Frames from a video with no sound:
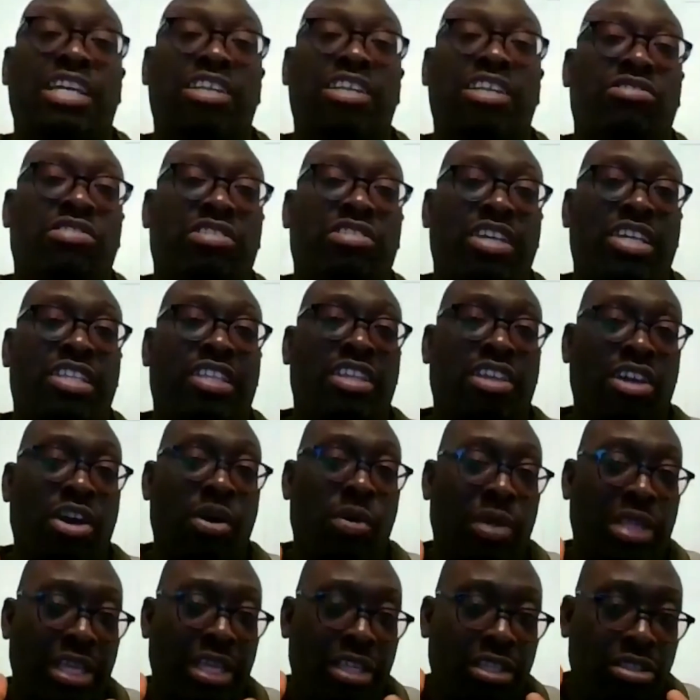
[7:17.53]
interested in
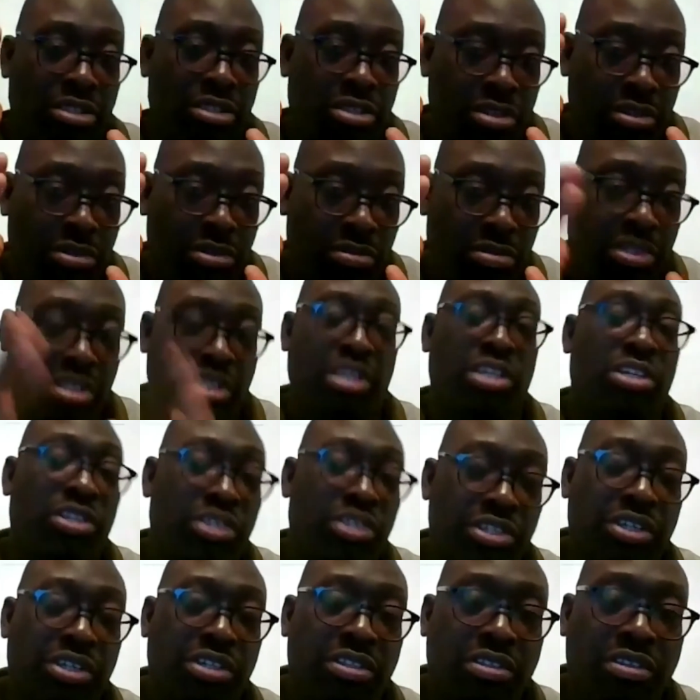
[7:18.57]
going into
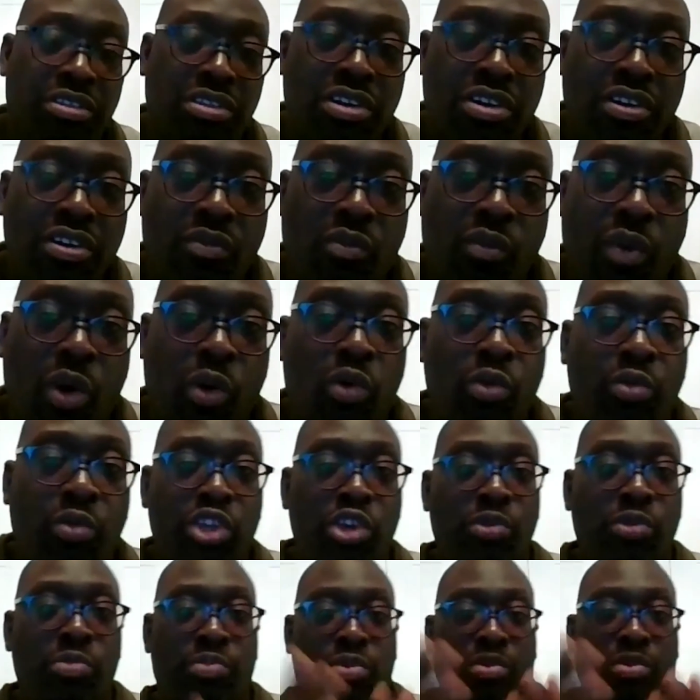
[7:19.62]
teaching? What
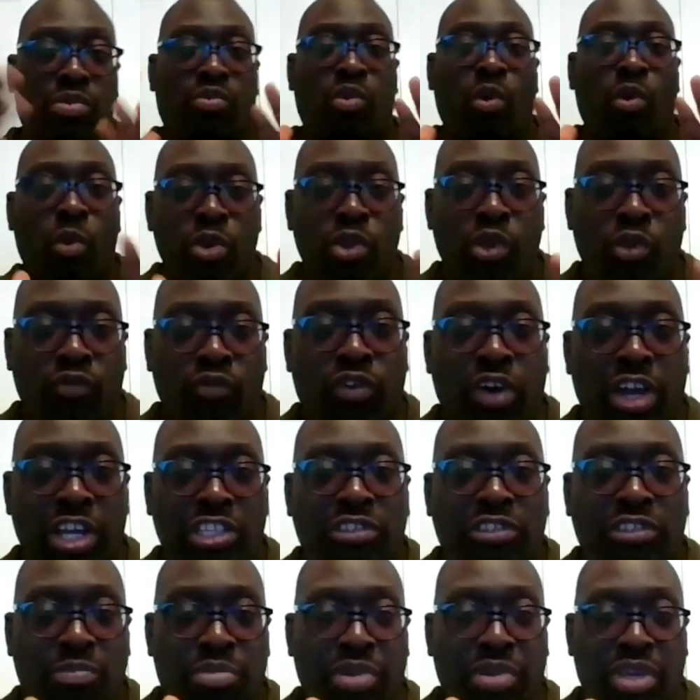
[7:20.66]
would your
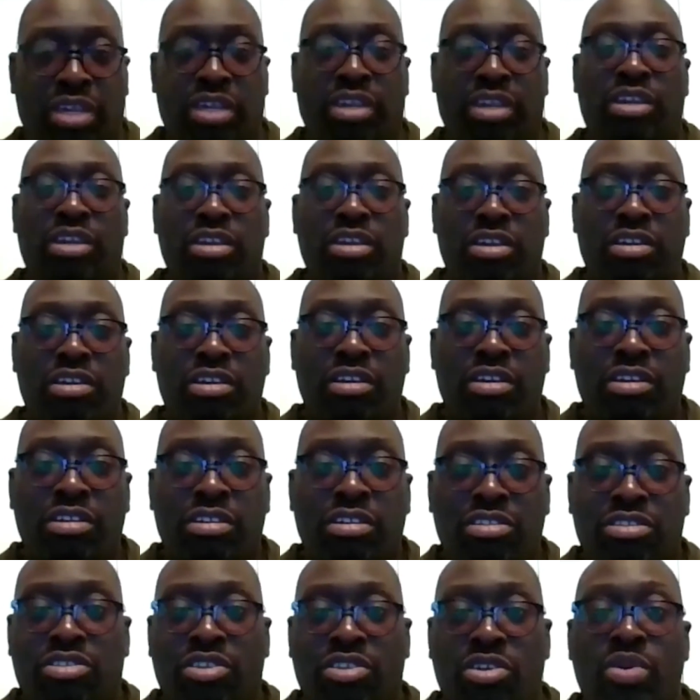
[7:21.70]
advice be
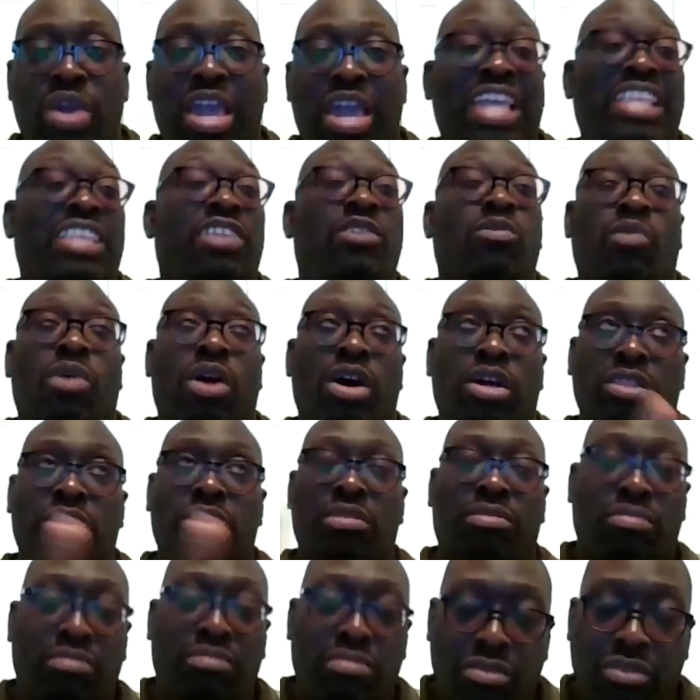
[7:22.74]
to anyone,
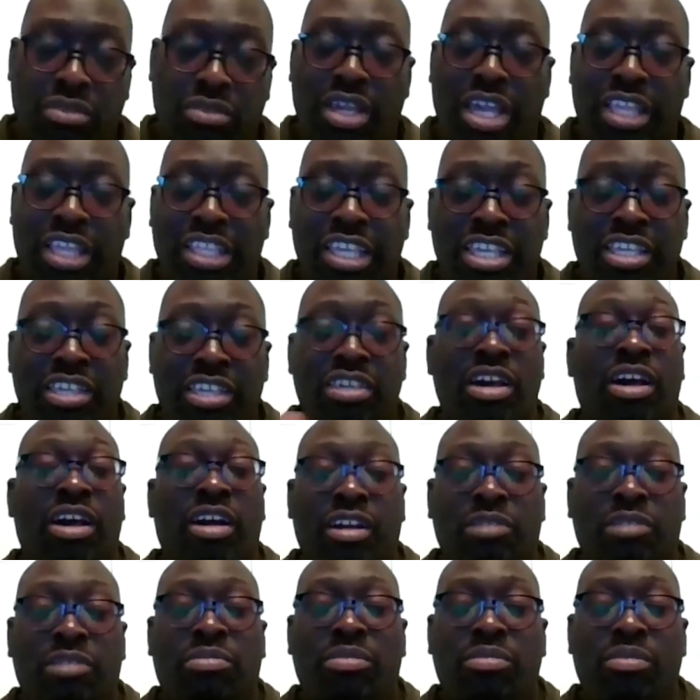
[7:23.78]
any
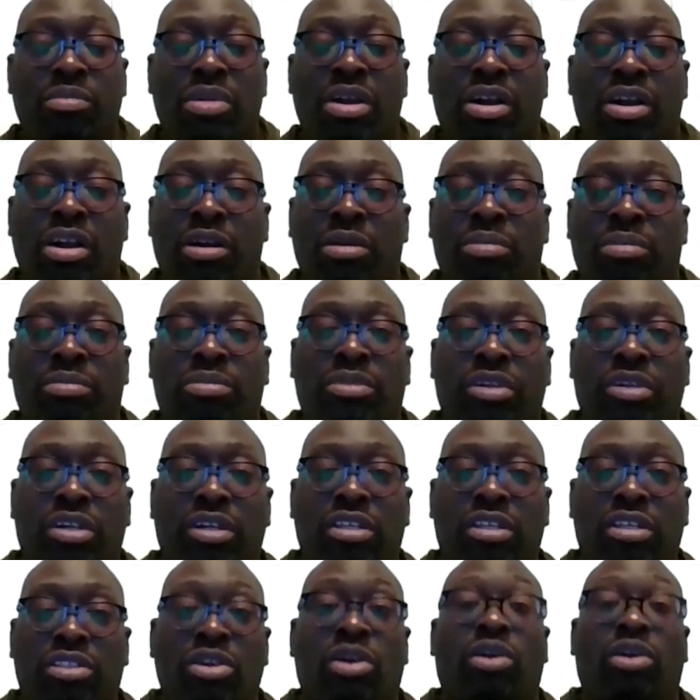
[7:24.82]
young
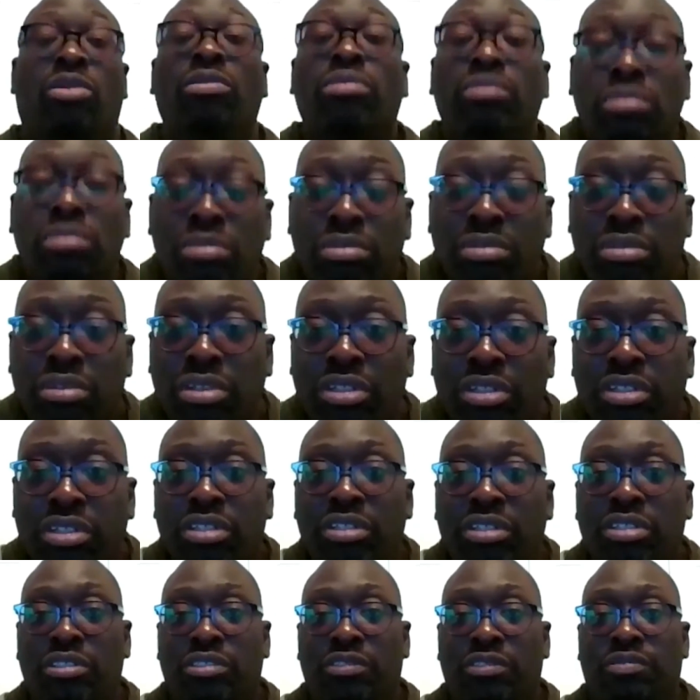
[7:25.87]
adult
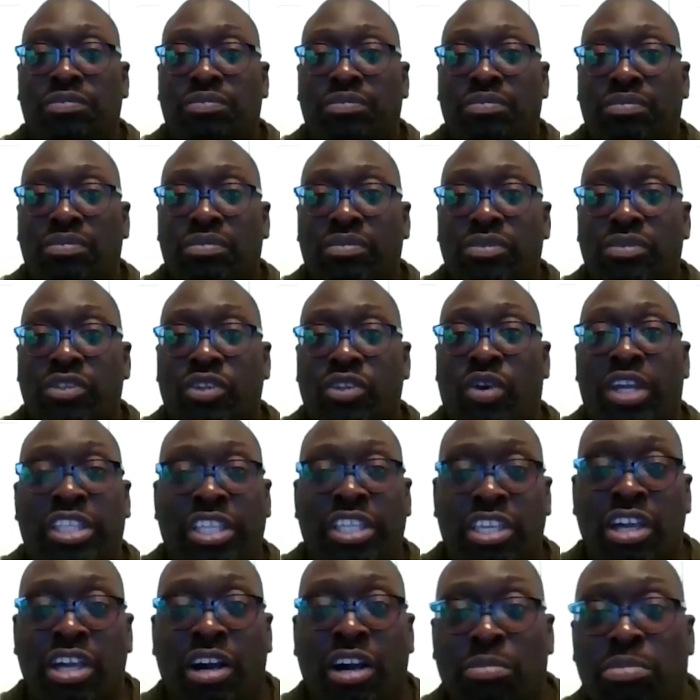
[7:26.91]
or any
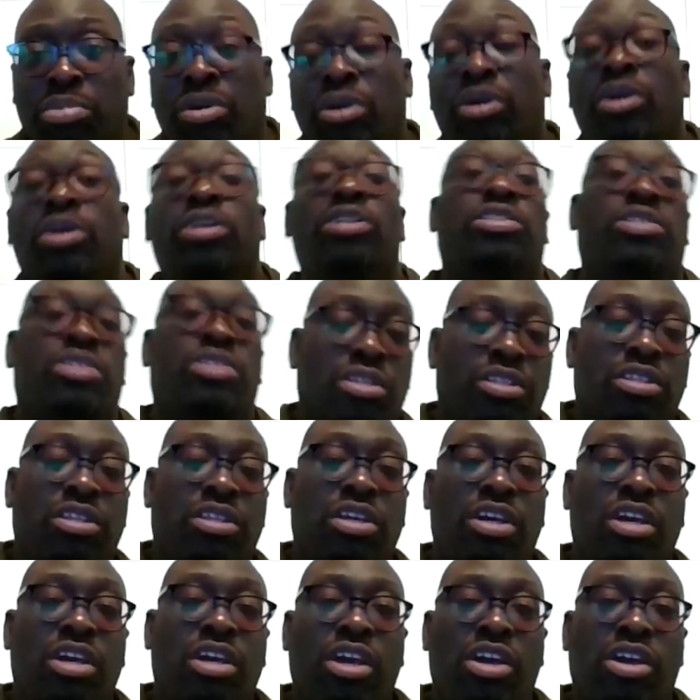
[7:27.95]
young person
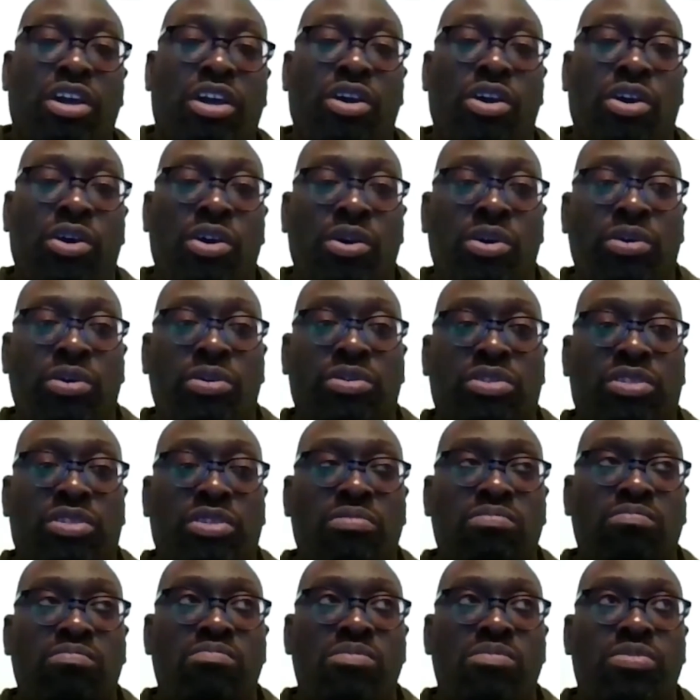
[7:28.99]
who's
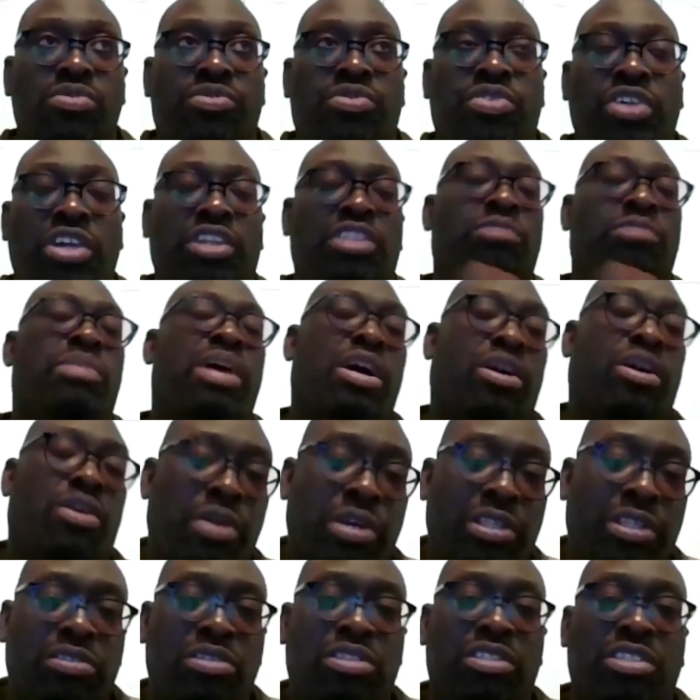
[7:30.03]
thinking about
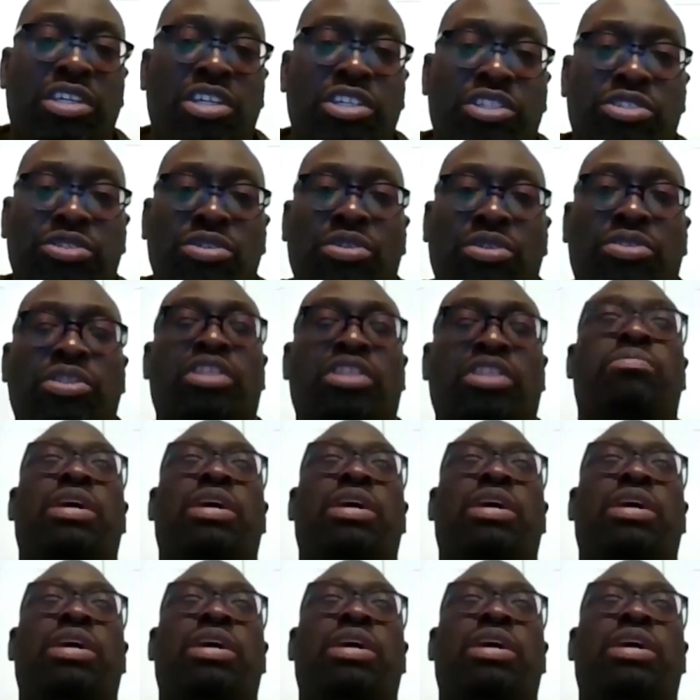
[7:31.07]
going to teaching or thinking